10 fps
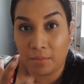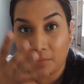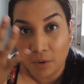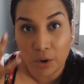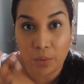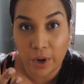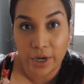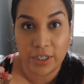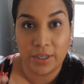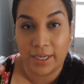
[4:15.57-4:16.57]
more
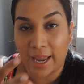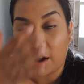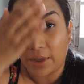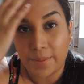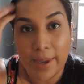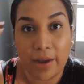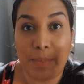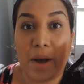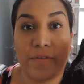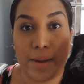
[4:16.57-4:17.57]
work to get all the
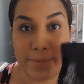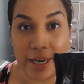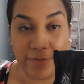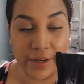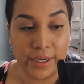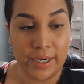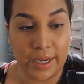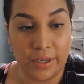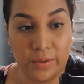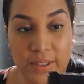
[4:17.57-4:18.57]
makeup off, I'm definitely
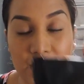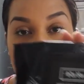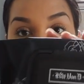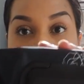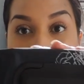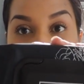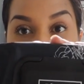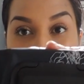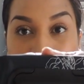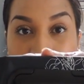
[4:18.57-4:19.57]
gonna use this.
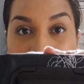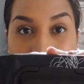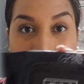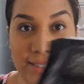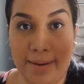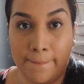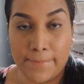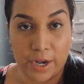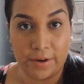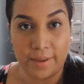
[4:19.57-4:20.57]
But these are amazing.
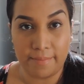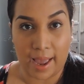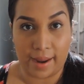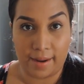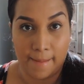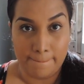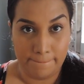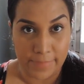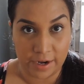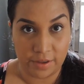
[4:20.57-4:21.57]
Better than MAC,
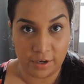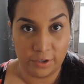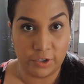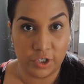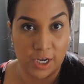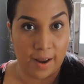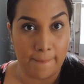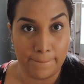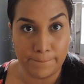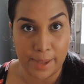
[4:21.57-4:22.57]
better than
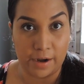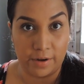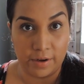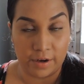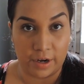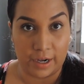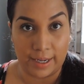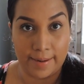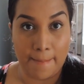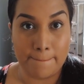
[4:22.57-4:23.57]
Neutrogena, better than
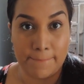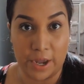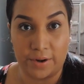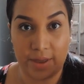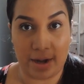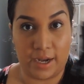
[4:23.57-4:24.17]
Kirkland, better than